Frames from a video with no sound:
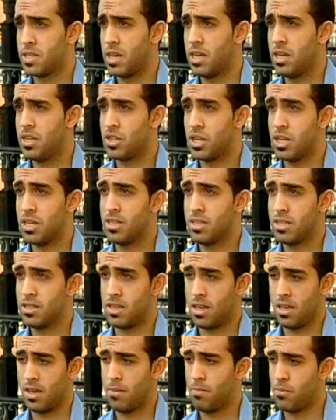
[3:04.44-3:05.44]
stage is
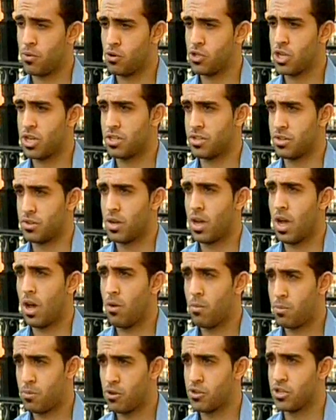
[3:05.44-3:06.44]
the projector,
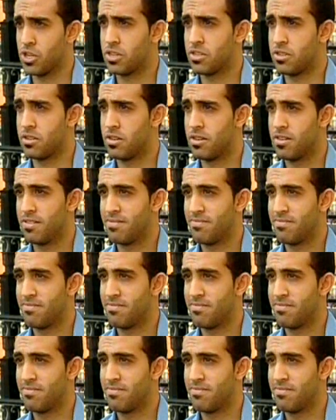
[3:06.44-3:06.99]
our projector.